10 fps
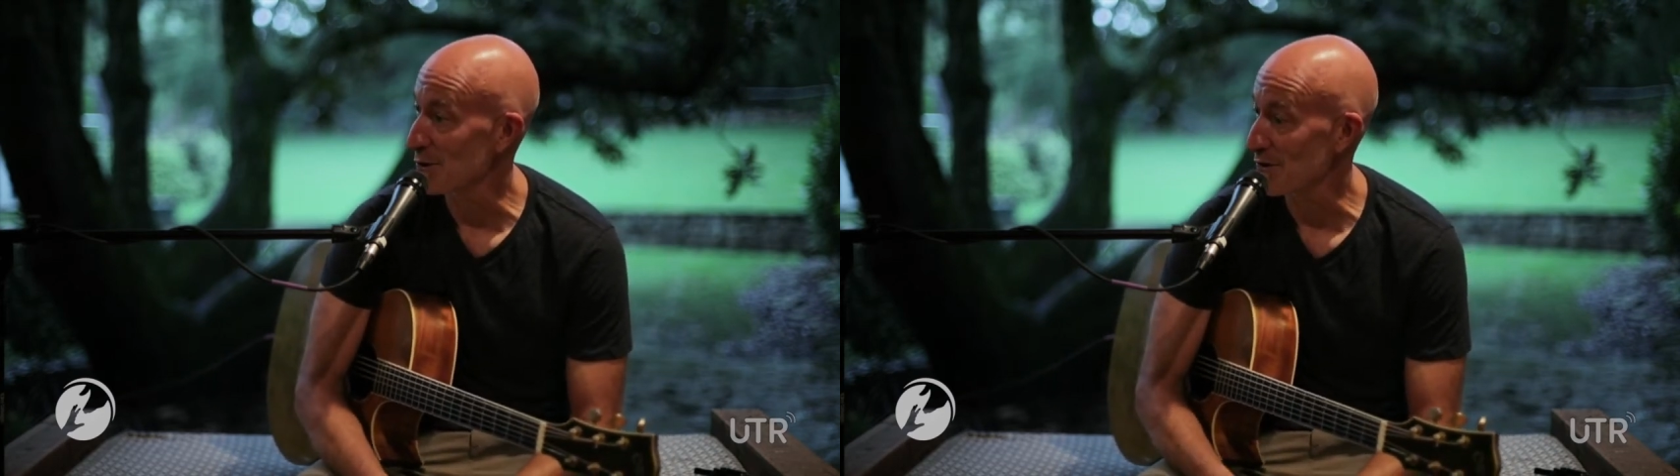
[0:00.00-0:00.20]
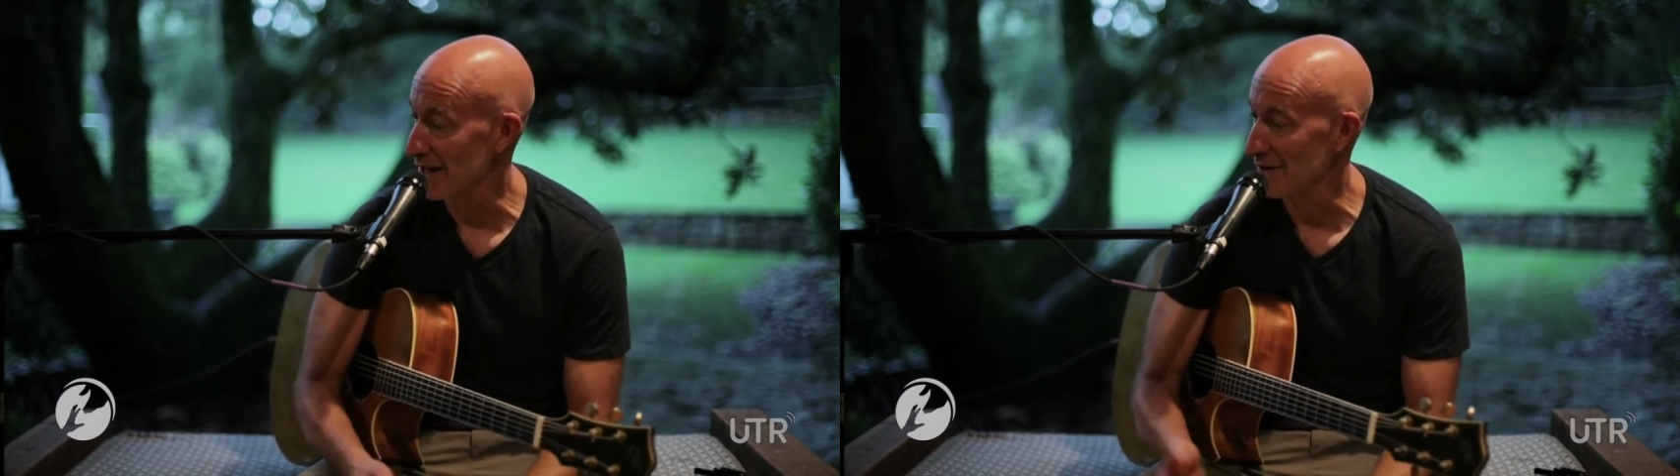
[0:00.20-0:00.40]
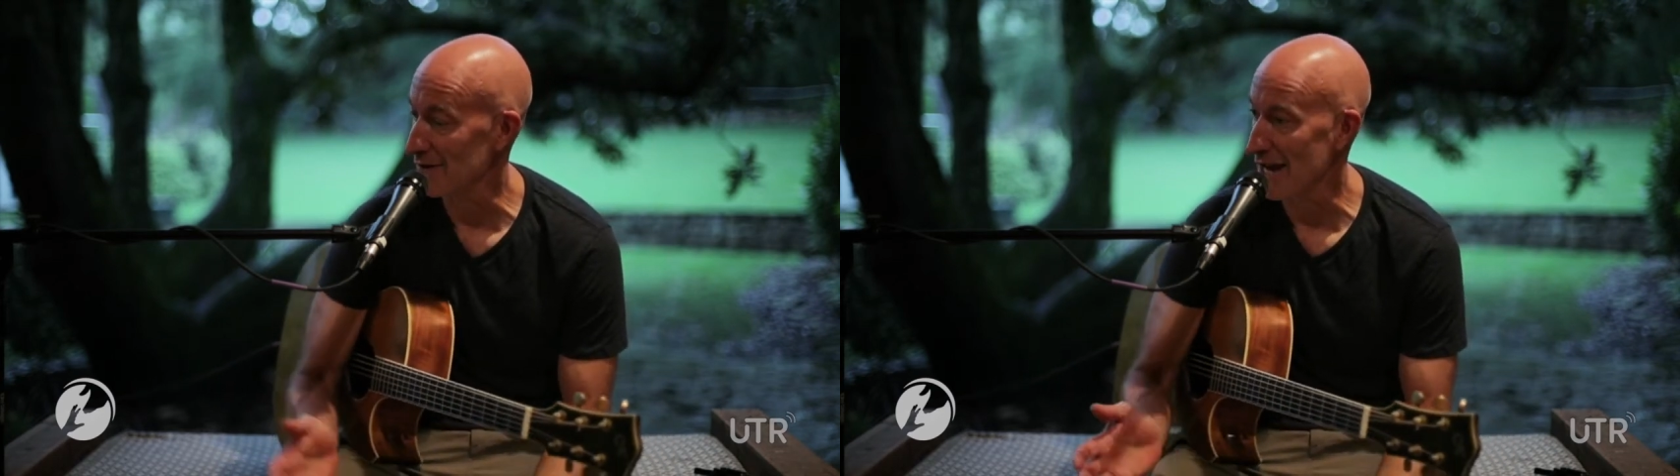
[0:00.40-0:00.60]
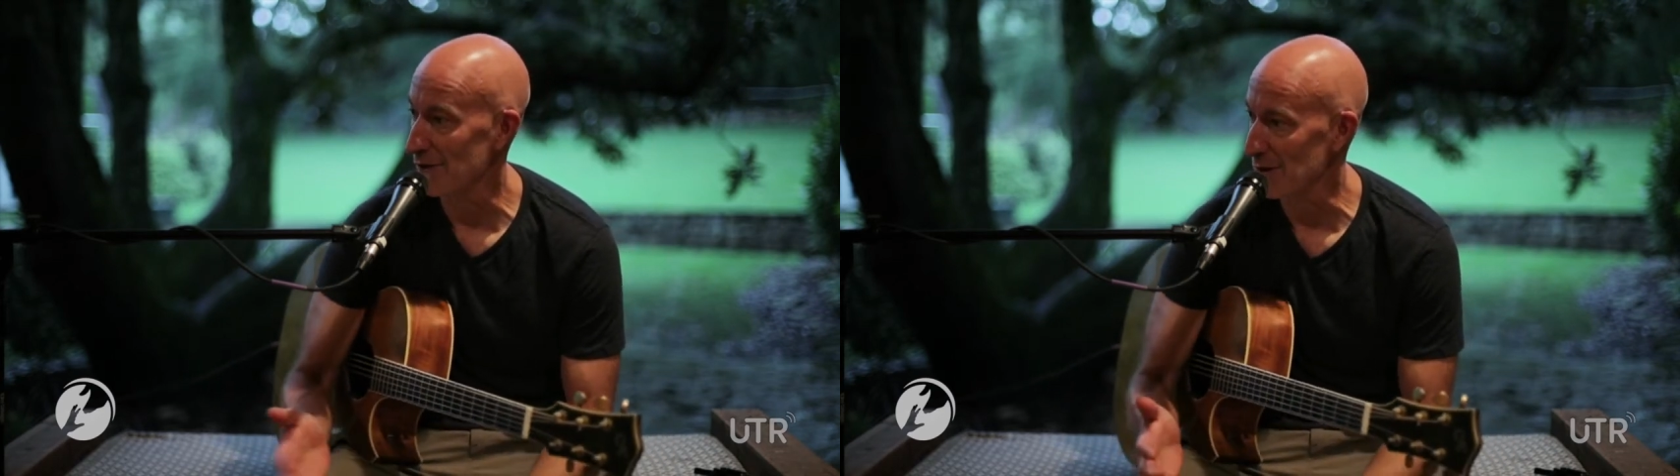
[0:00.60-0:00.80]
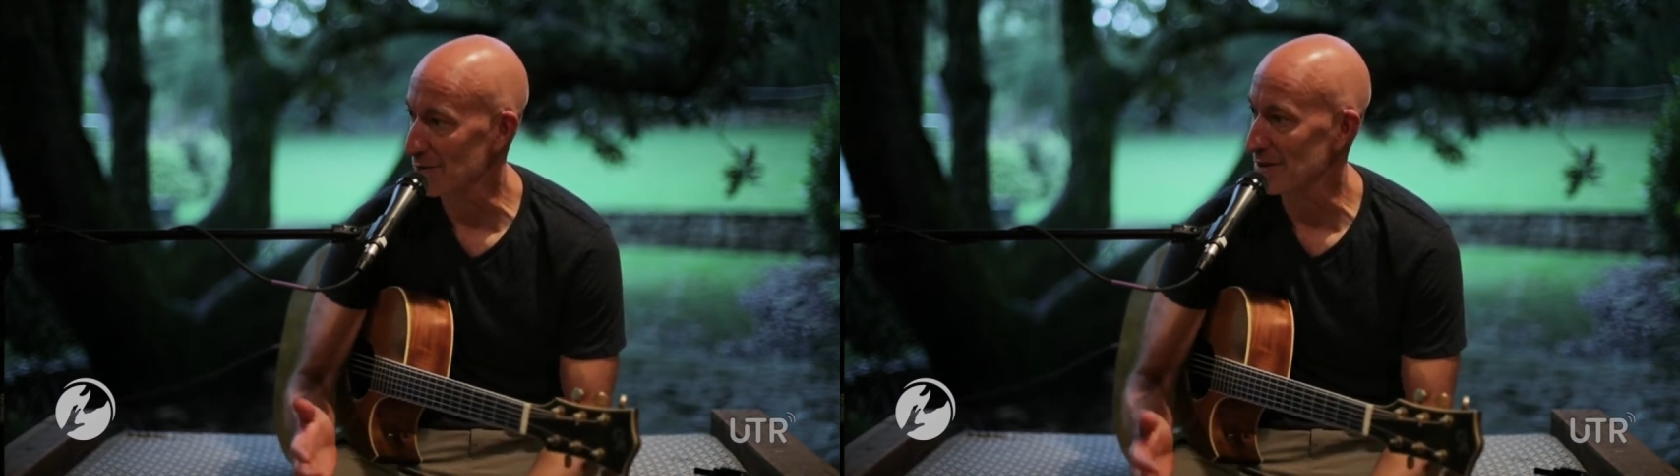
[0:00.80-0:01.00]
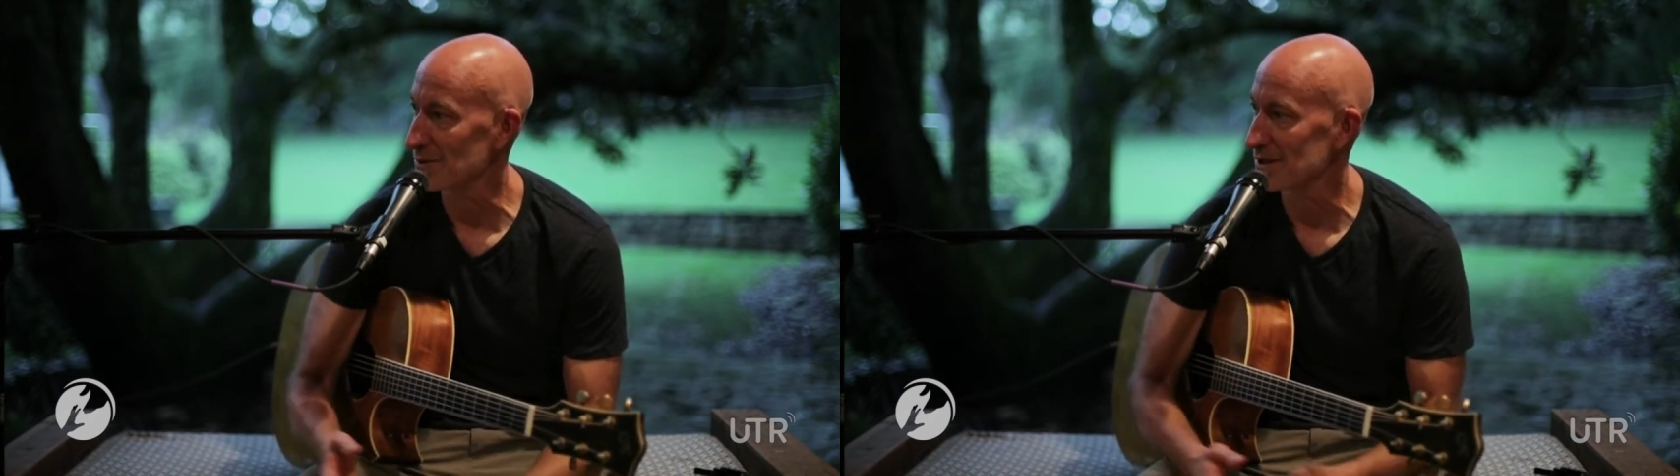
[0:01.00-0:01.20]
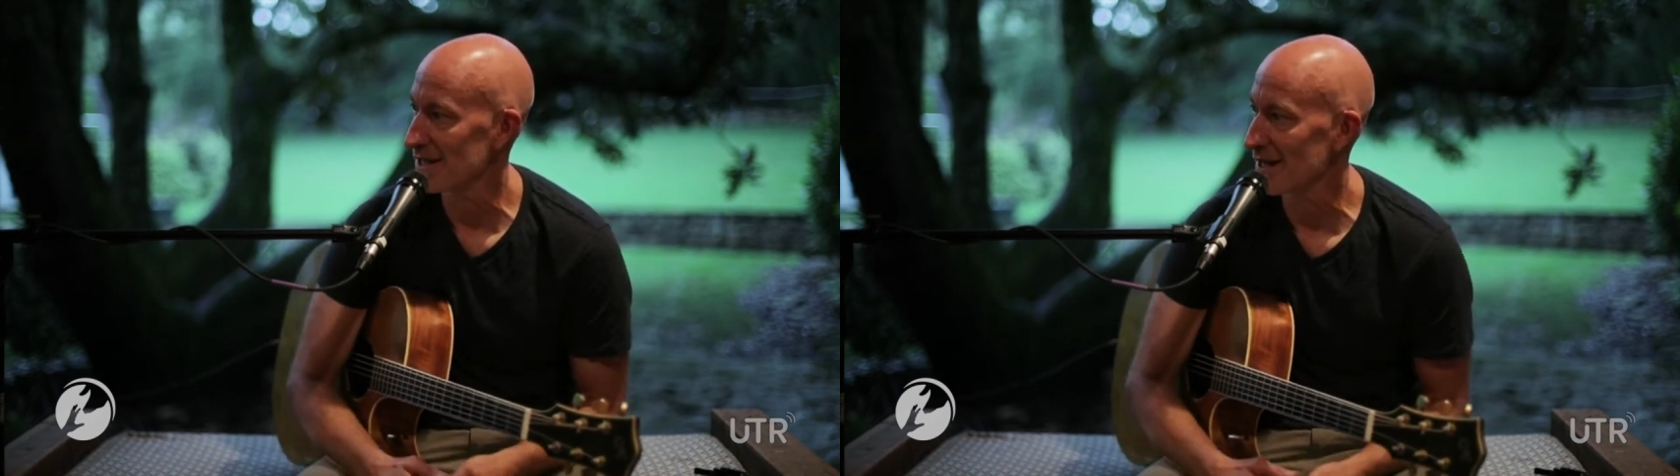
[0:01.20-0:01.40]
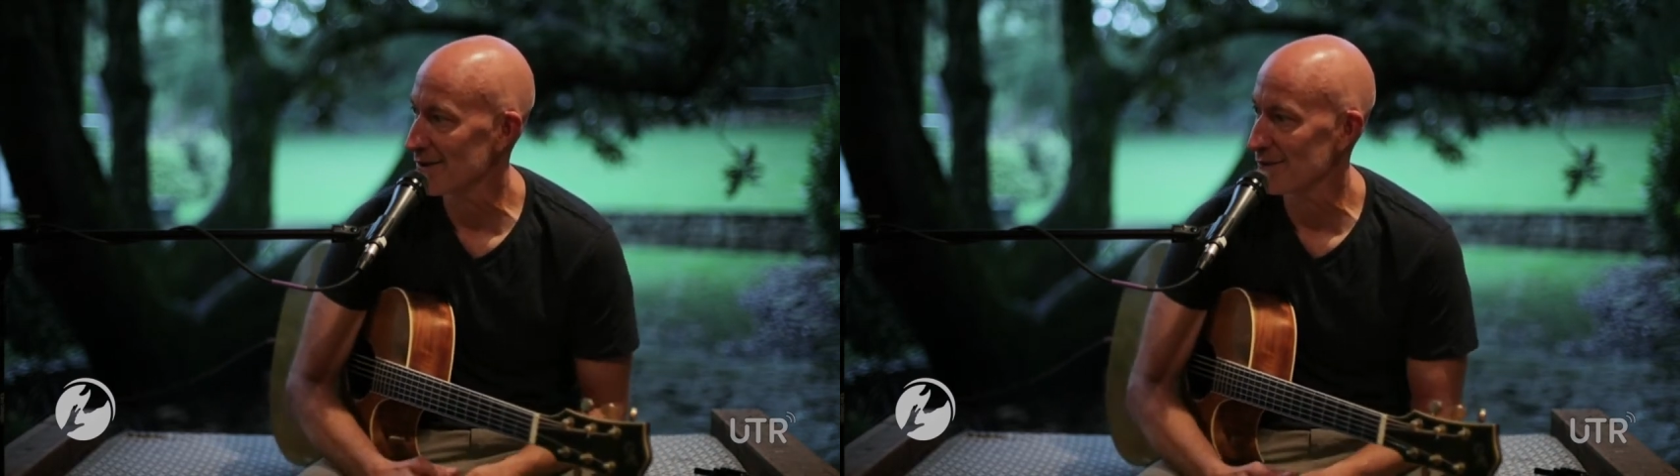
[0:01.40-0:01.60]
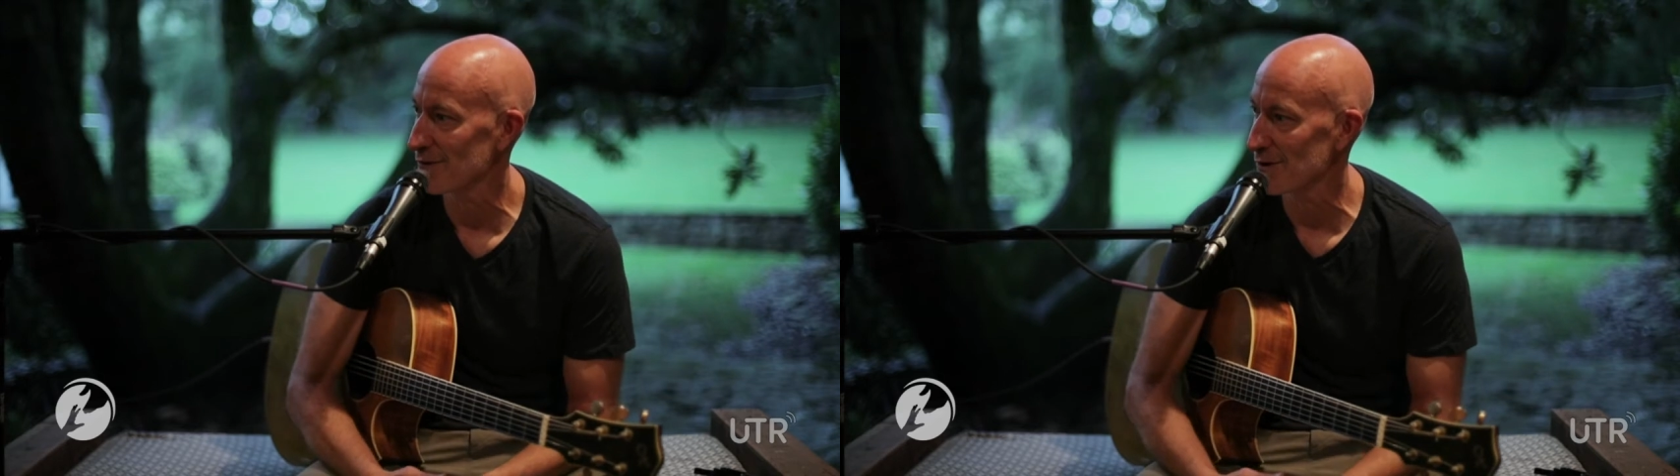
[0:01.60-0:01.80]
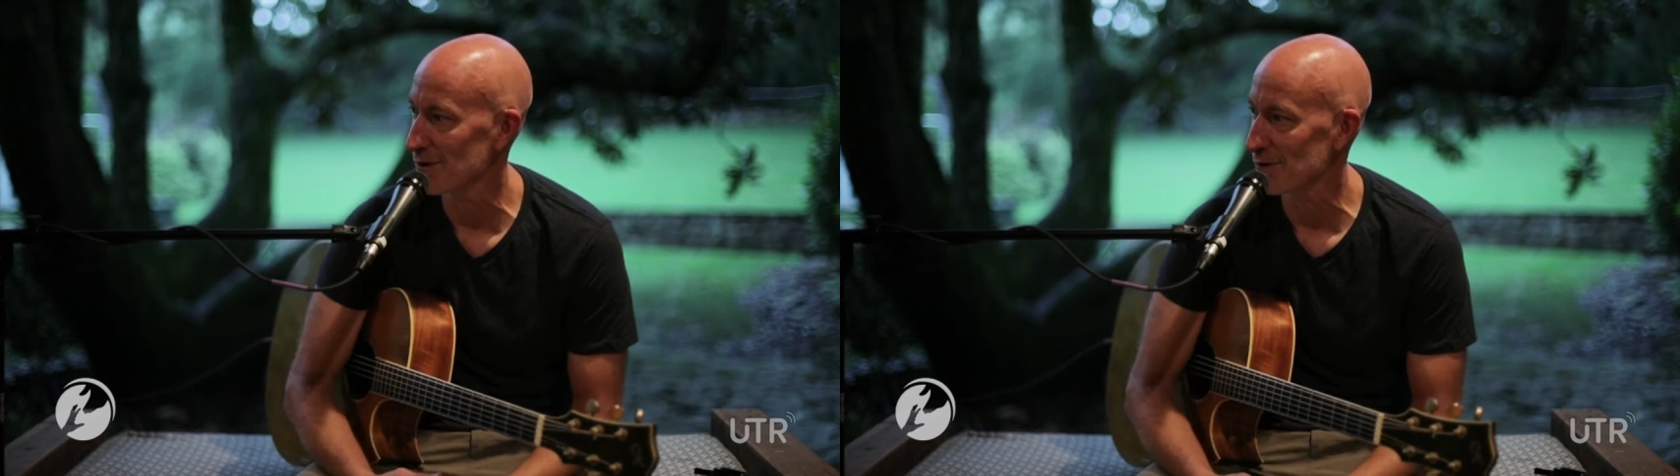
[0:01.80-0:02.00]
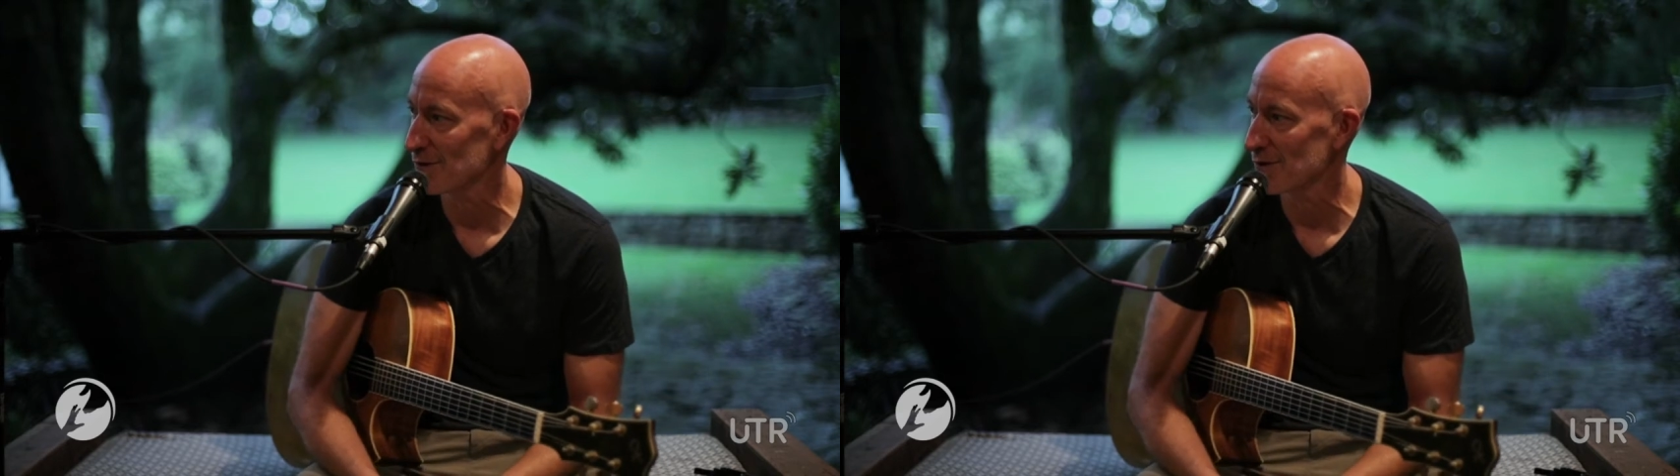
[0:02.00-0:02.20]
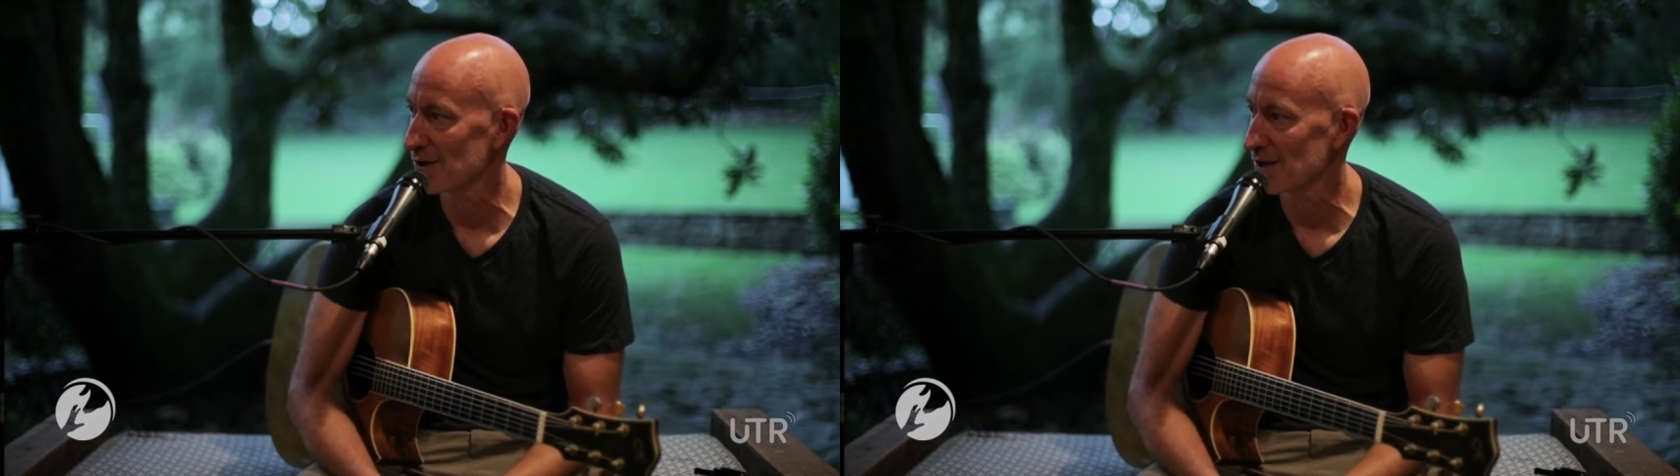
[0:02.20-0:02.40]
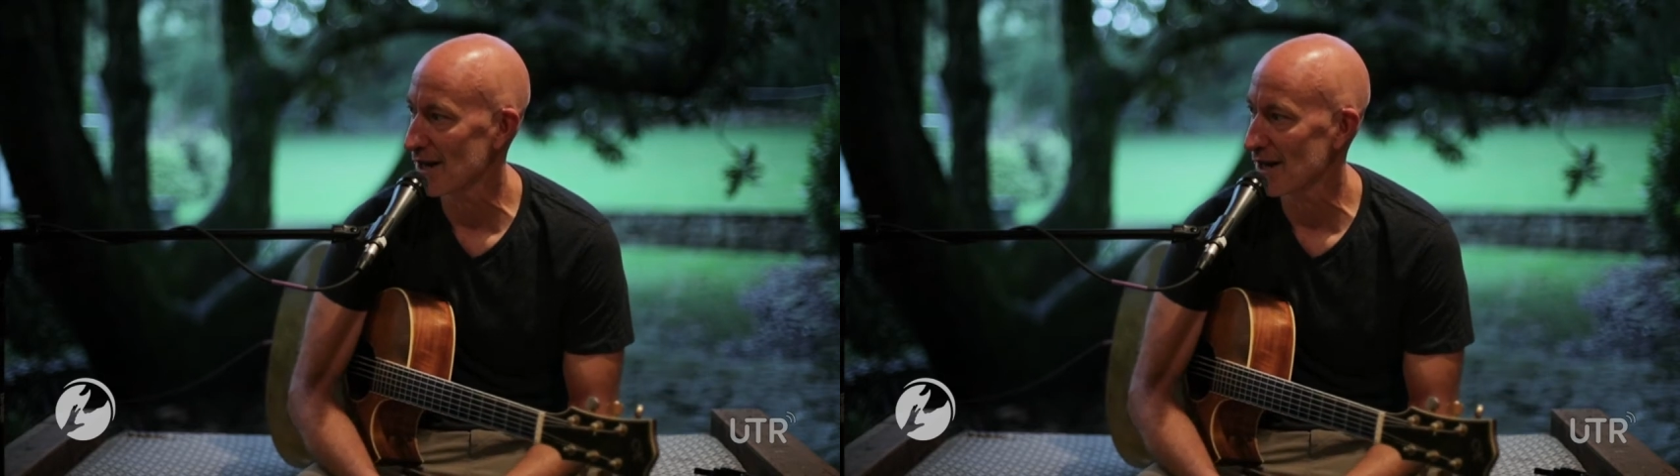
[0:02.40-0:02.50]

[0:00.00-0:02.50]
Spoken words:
thing of gathering people together for